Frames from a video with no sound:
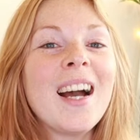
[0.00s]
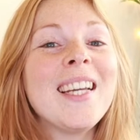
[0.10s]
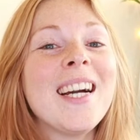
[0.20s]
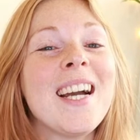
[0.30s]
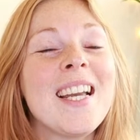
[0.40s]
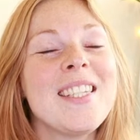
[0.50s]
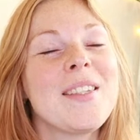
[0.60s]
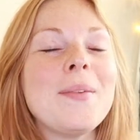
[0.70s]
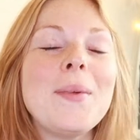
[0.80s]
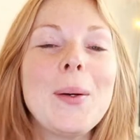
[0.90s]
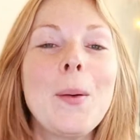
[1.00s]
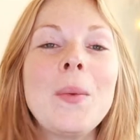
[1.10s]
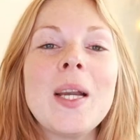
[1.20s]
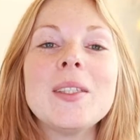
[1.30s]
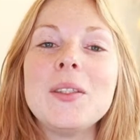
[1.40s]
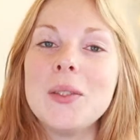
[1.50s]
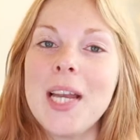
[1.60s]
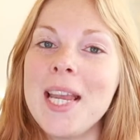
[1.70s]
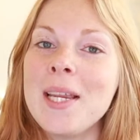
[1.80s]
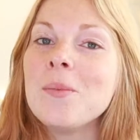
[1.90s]
Hi guys, welcome back
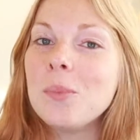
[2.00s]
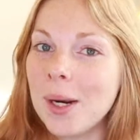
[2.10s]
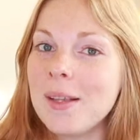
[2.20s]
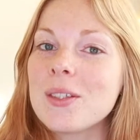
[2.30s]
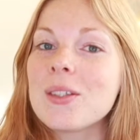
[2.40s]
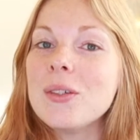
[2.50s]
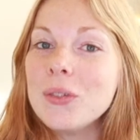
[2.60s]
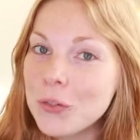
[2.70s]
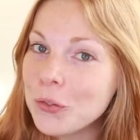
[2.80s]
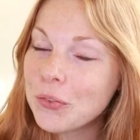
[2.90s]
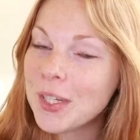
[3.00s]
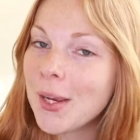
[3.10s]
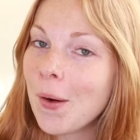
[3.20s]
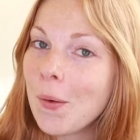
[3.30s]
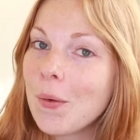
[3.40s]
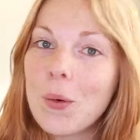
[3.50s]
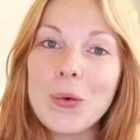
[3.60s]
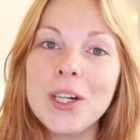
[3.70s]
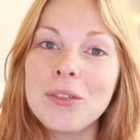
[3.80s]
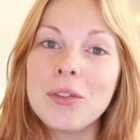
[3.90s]
to a brand new video,
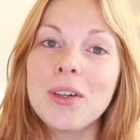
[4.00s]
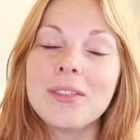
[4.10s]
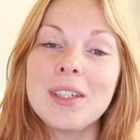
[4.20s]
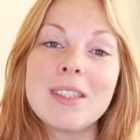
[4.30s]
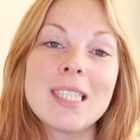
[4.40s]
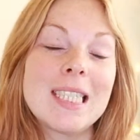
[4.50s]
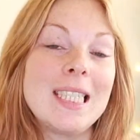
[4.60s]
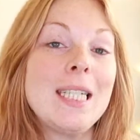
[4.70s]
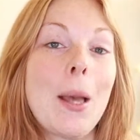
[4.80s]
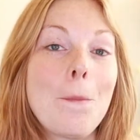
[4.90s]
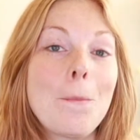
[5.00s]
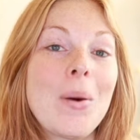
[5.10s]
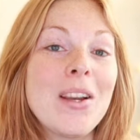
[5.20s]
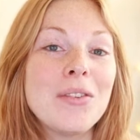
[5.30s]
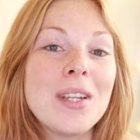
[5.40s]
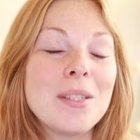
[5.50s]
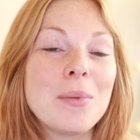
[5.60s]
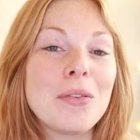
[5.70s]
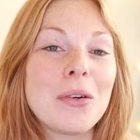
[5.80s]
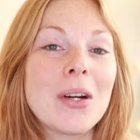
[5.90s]
or if you have never seen my face
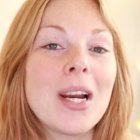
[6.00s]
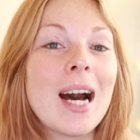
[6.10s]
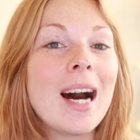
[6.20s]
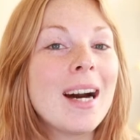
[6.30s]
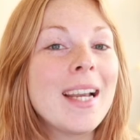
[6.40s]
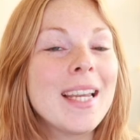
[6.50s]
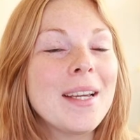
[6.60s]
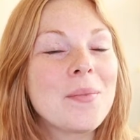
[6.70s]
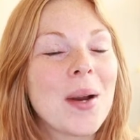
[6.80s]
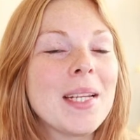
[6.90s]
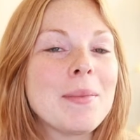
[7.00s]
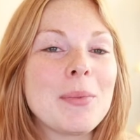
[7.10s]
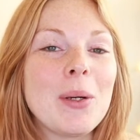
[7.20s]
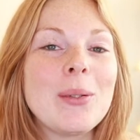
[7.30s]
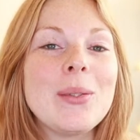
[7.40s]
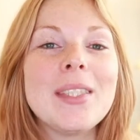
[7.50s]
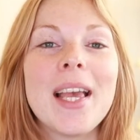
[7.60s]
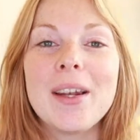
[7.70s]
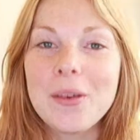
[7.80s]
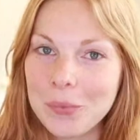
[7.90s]
before, hi, my name is Marloes
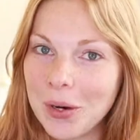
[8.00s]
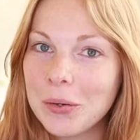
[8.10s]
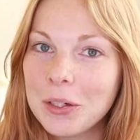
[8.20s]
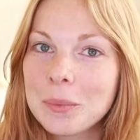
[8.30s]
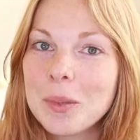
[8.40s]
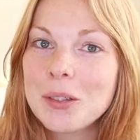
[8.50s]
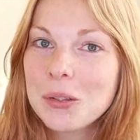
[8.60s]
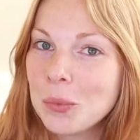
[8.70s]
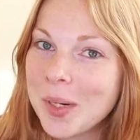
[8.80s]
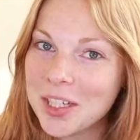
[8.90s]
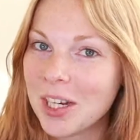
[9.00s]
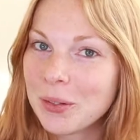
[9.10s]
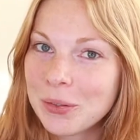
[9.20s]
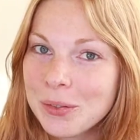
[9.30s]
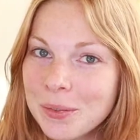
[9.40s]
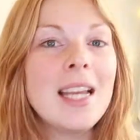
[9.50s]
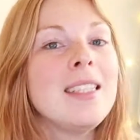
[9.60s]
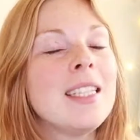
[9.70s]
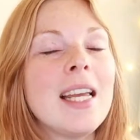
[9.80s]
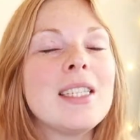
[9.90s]
and welcome to my channel.
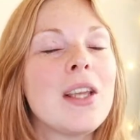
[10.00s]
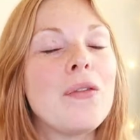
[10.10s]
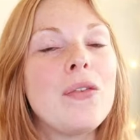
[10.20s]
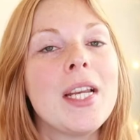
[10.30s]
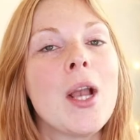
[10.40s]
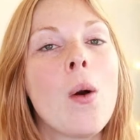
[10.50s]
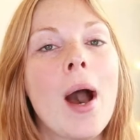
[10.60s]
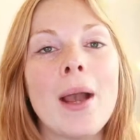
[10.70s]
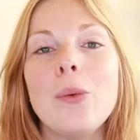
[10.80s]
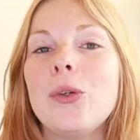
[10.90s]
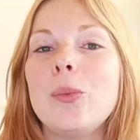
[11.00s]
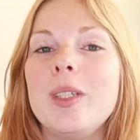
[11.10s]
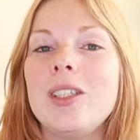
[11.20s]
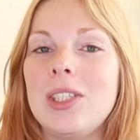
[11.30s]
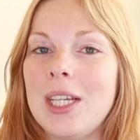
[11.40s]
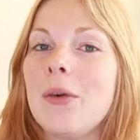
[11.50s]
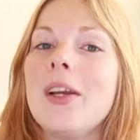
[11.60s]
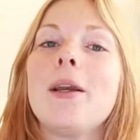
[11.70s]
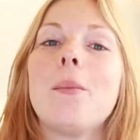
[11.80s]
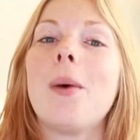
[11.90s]
In today's video I will be
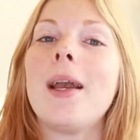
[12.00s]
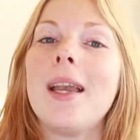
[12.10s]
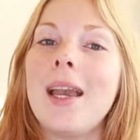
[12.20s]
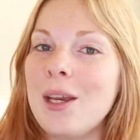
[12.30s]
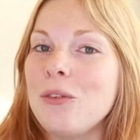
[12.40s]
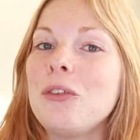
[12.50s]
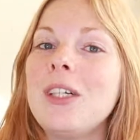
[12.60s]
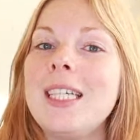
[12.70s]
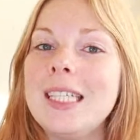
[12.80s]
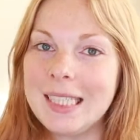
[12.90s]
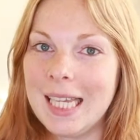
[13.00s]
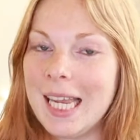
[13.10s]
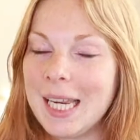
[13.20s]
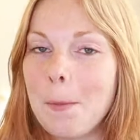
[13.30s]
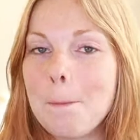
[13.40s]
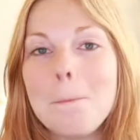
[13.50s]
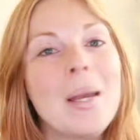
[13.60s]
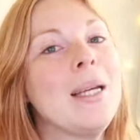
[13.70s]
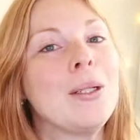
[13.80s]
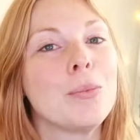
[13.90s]
sharing my everyday
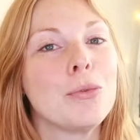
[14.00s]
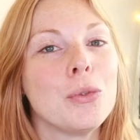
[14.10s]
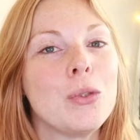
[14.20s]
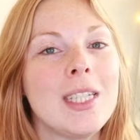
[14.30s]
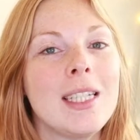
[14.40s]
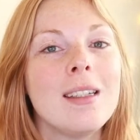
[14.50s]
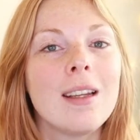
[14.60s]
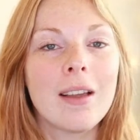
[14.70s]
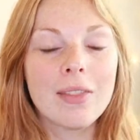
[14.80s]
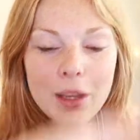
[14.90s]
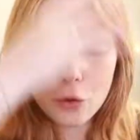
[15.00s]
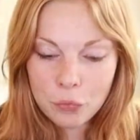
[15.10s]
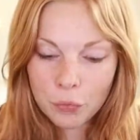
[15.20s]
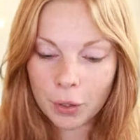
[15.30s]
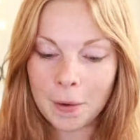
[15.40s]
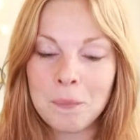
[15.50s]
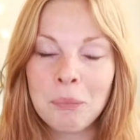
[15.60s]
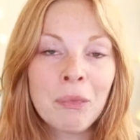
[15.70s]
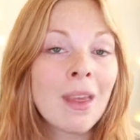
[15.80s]
makeup routine and therefore